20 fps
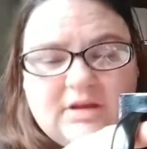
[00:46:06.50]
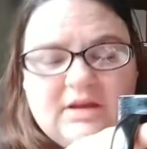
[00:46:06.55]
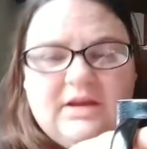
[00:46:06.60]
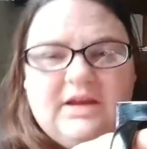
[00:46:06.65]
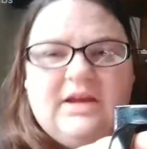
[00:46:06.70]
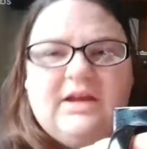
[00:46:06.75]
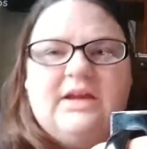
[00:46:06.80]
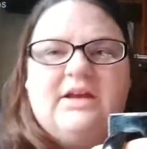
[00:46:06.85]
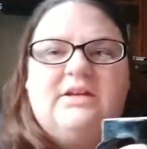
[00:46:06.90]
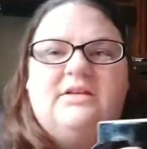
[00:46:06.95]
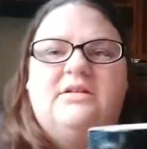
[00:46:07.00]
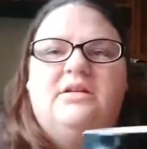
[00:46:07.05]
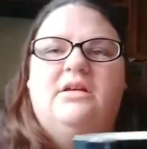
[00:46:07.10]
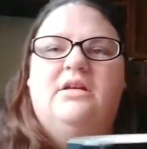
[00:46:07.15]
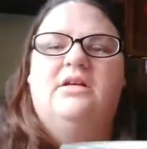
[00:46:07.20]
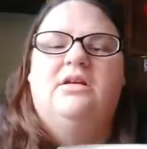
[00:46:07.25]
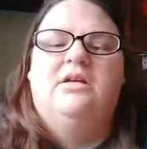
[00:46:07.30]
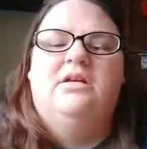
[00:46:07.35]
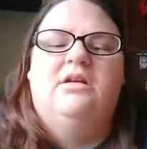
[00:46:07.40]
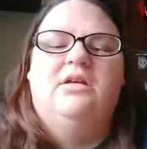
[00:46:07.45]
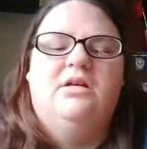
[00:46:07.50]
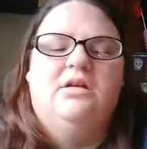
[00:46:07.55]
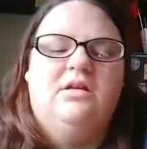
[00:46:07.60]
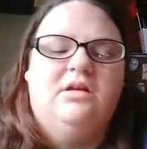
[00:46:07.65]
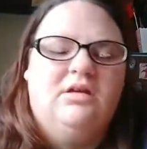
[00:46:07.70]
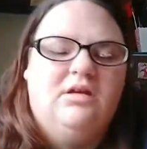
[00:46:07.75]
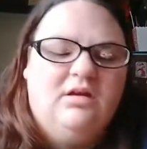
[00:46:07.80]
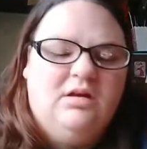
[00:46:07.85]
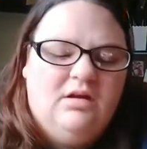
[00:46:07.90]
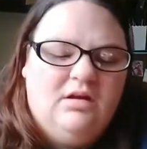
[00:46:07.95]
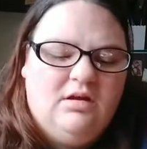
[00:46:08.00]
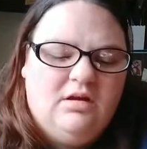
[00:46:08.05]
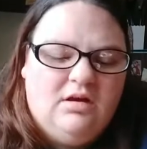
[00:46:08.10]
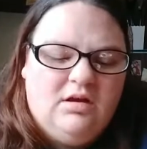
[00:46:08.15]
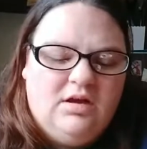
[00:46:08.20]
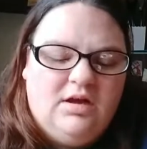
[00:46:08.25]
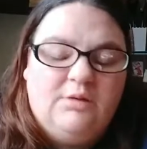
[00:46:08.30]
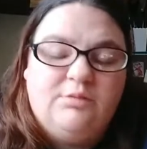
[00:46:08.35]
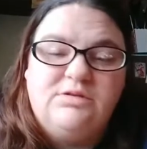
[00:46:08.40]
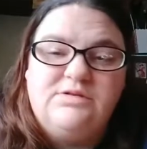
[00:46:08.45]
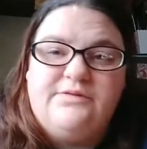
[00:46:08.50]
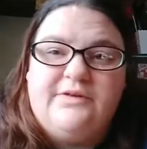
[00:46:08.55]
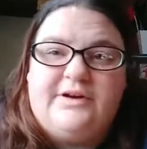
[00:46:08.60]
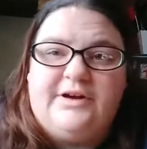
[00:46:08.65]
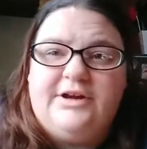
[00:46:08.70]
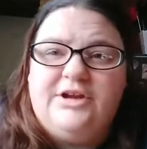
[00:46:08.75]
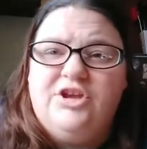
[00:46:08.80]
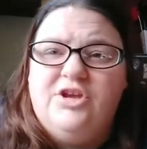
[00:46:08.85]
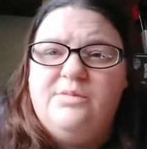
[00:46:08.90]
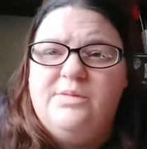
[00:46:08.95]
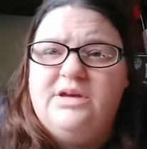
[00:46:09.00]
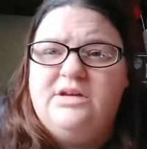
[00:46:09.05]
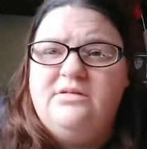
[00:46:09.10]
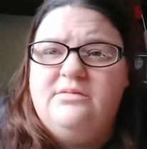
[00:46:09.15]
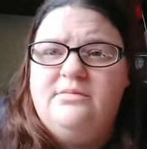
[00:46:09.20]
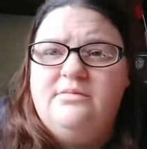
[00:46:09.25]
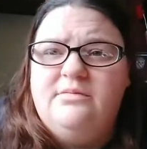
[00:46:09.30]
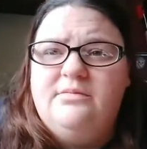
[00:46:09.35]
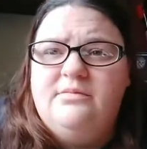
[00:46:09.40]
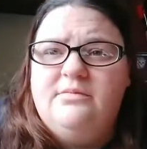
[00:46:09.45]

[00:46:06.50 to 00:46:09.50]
and it was very humid